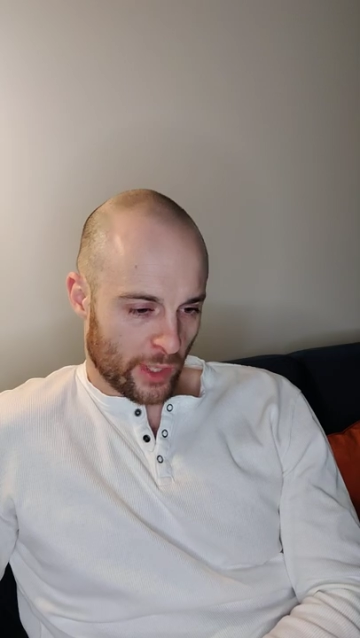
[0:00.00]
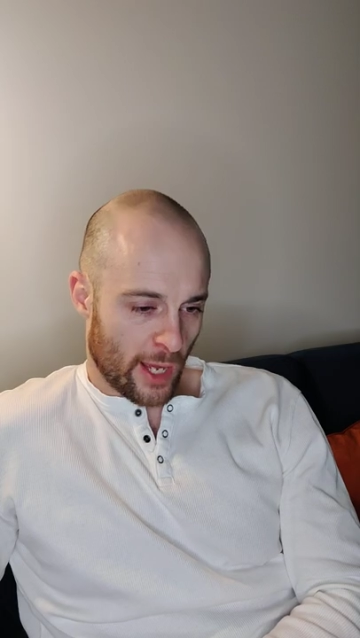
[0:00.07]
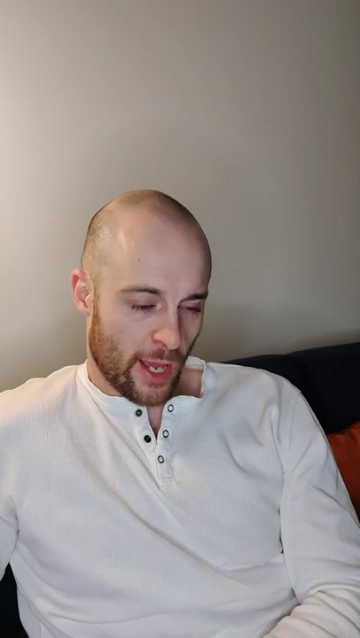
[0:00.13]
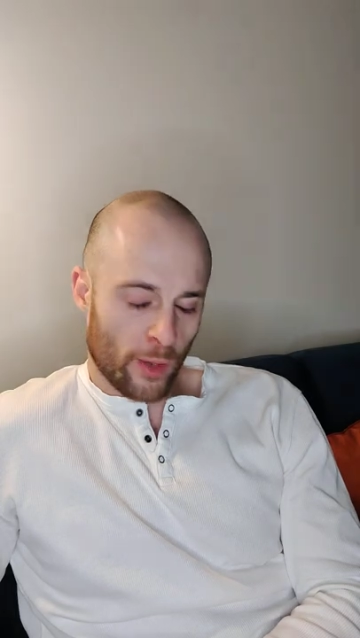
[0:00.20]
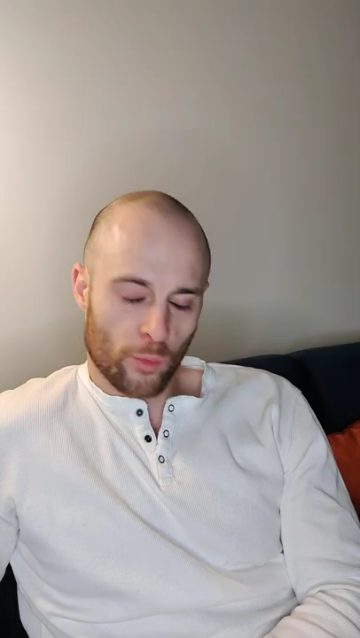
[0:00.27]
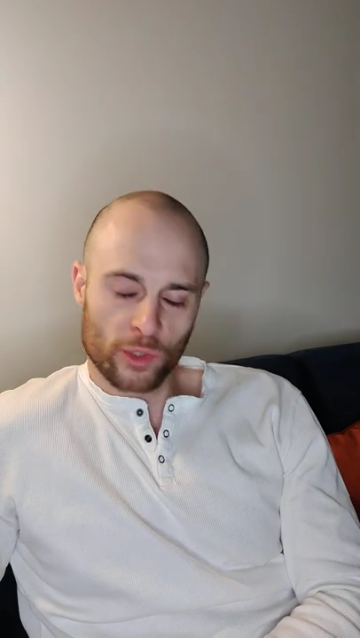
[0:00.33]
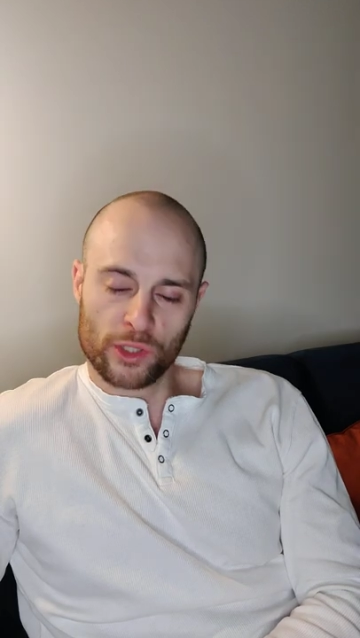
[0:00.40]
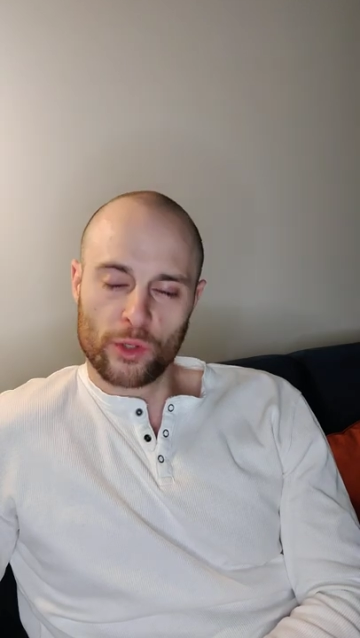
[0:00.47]
When
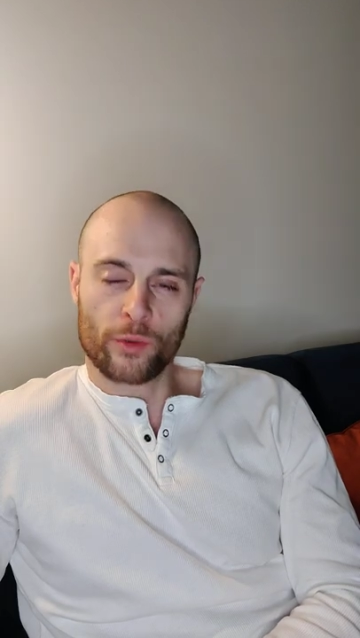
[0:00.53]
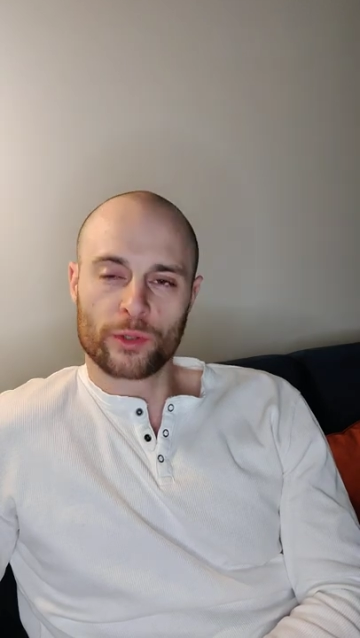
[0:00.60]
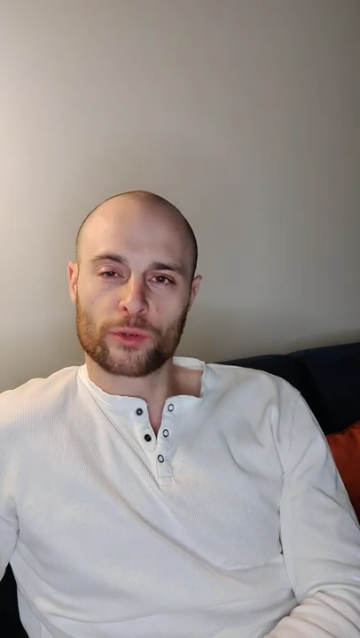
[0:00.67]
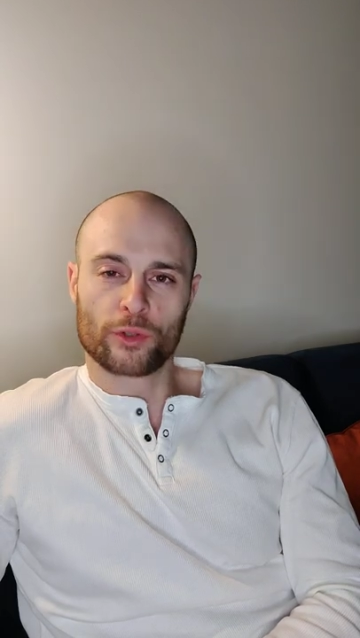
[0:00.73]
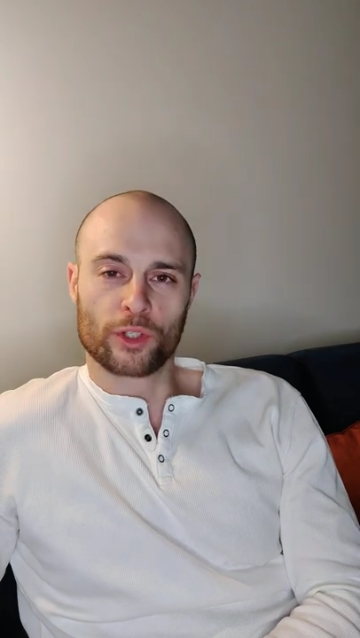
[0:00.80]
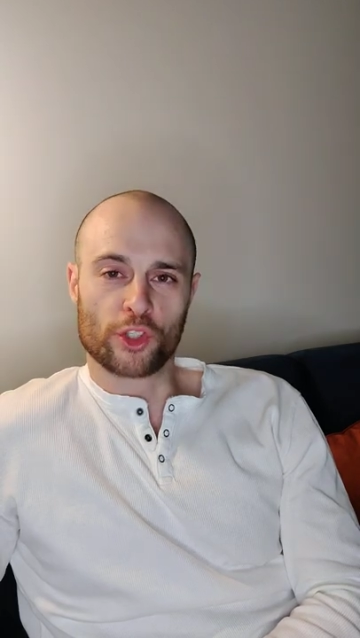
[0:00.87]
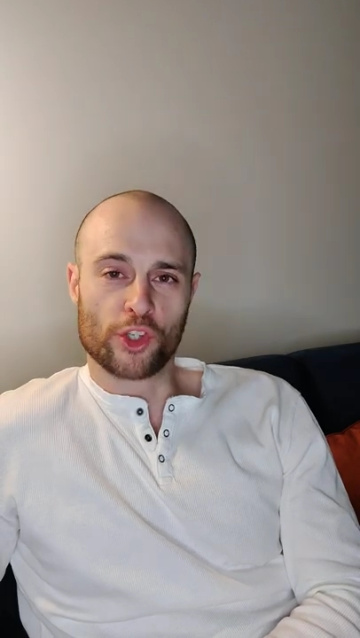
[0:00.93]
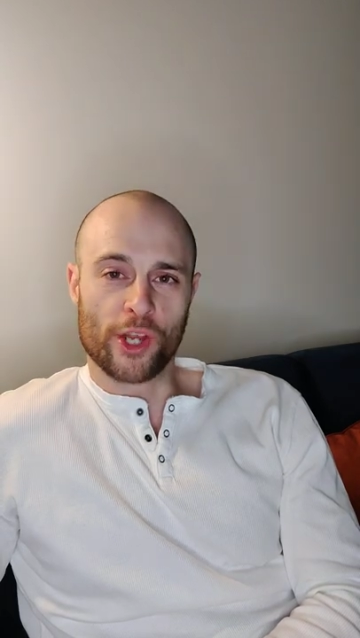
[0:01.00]
I was
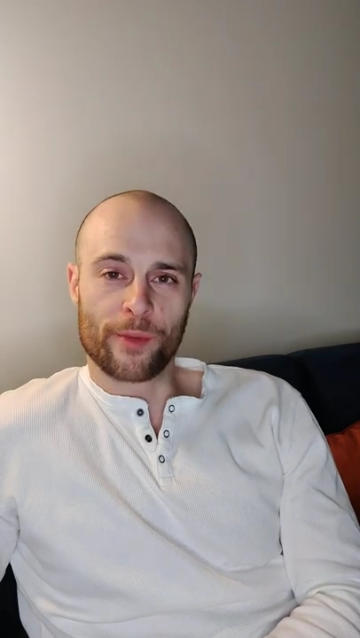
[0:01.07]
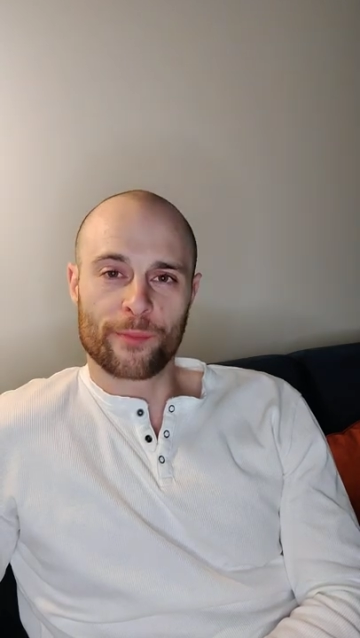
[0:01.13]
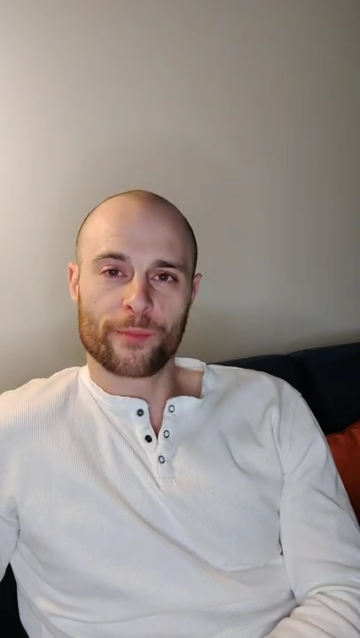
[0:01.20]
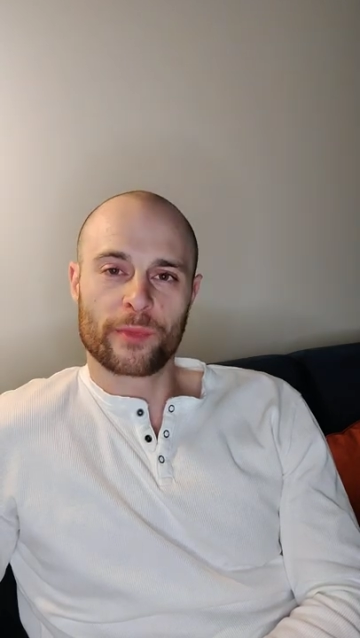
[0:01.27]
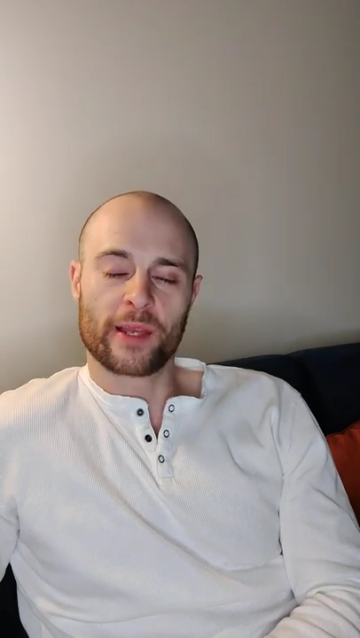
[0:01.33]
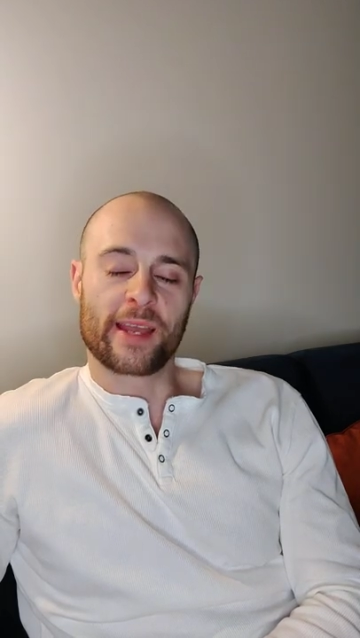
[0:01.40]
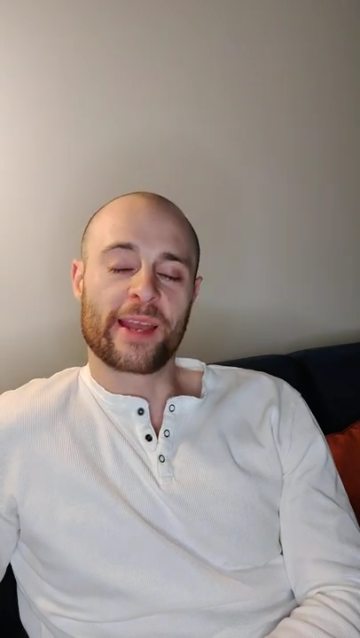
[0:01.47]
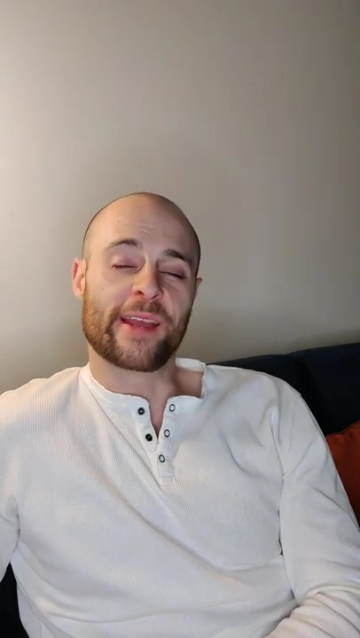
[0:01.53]
going to the
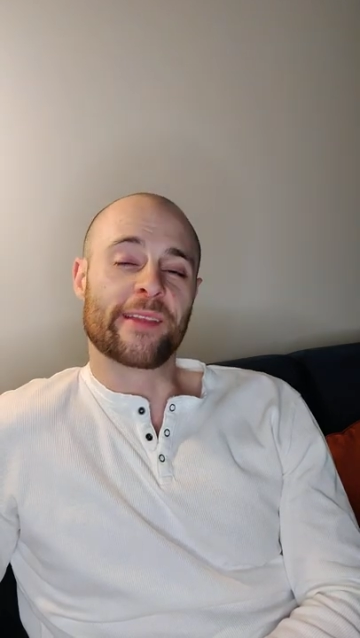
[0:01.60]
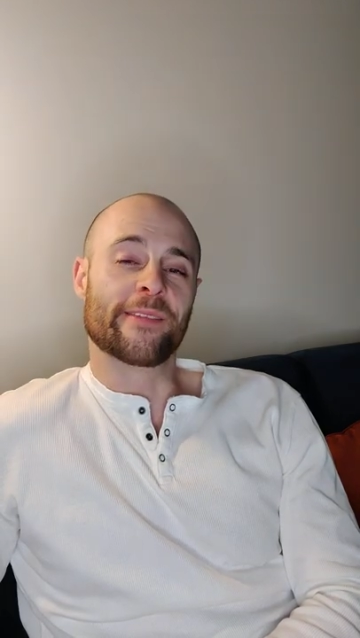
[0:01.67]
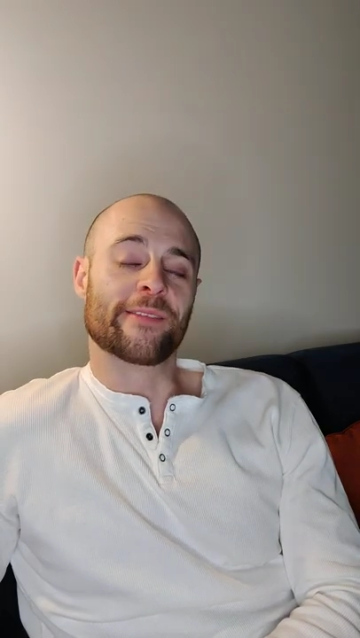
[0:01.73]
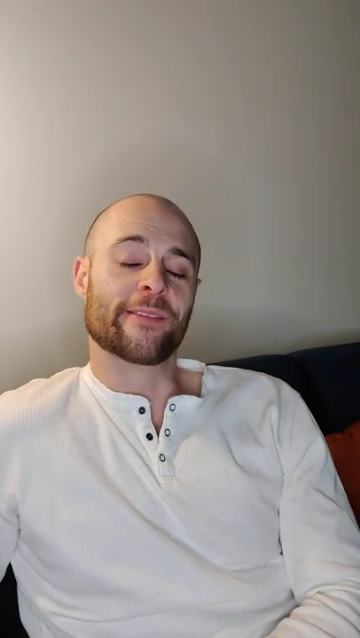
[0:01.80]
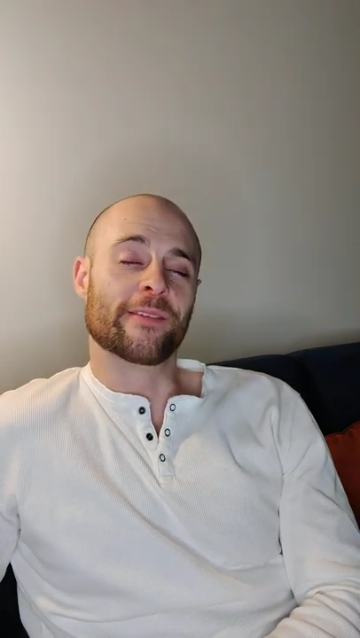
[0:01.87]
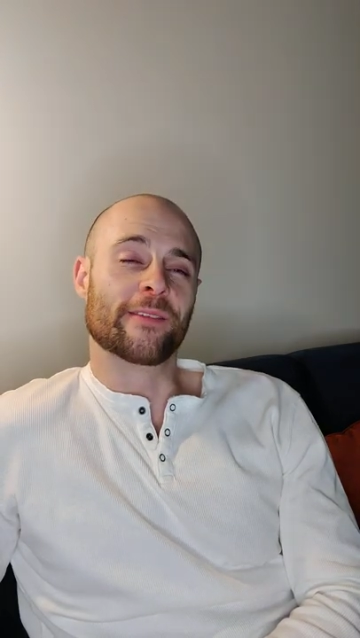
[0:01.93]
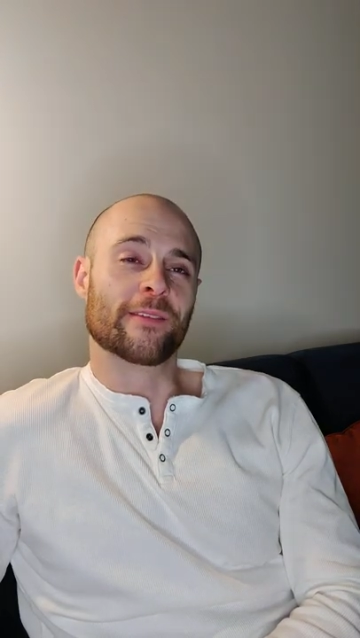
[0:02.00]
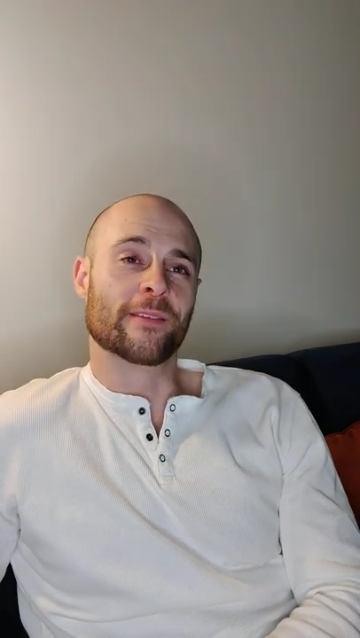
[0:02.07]
gym
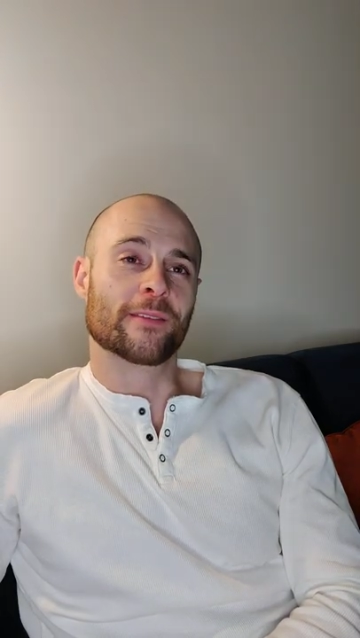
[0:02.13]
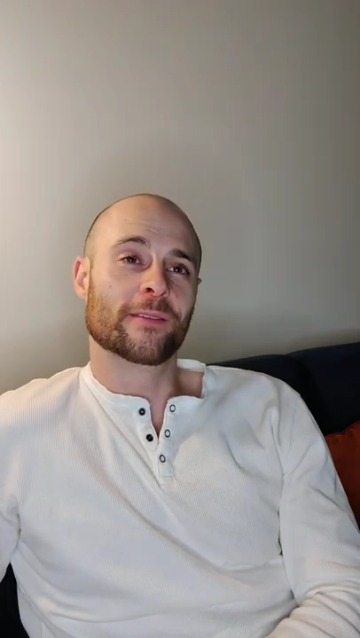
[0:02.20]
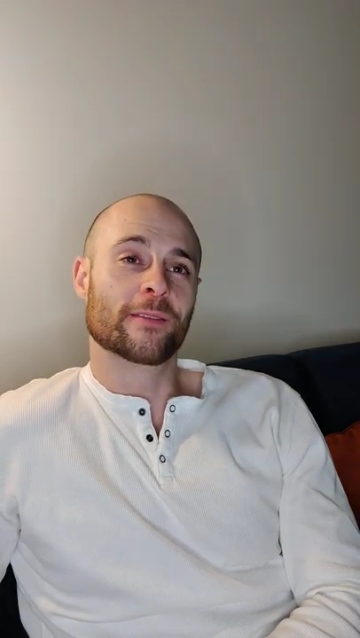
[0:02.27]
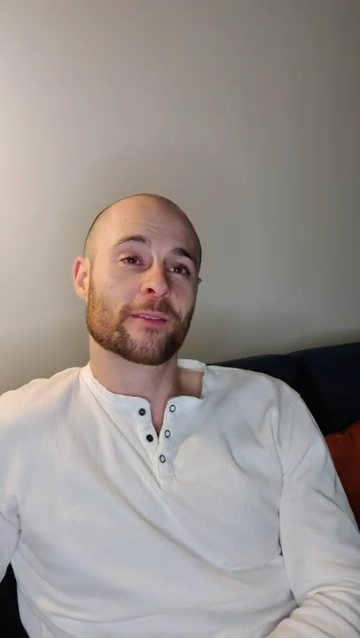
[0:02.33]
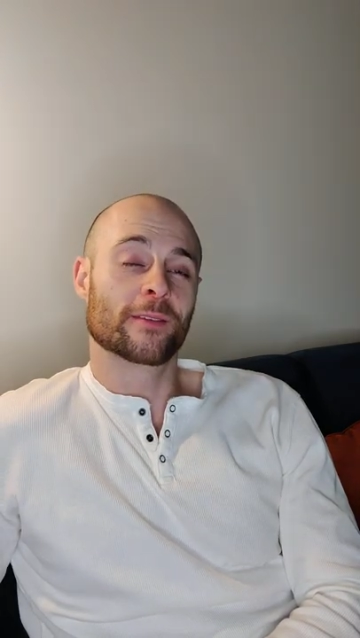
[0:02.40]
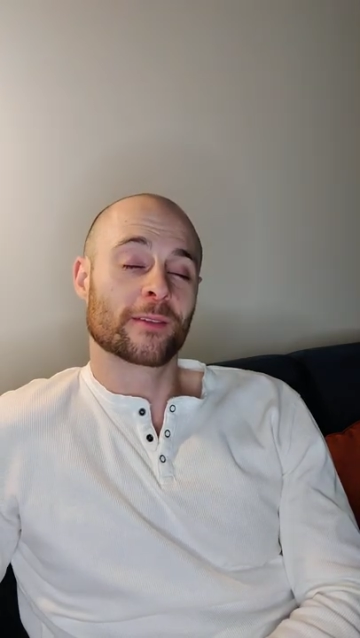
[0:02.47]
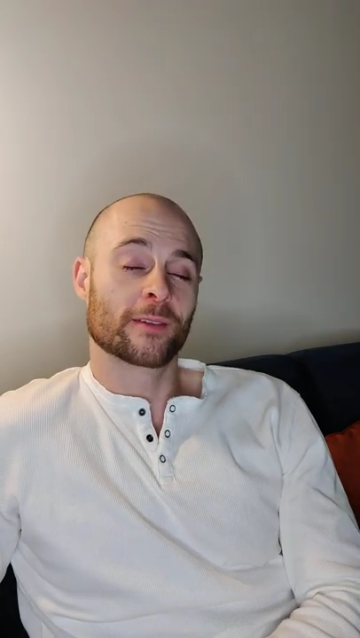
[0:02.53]
in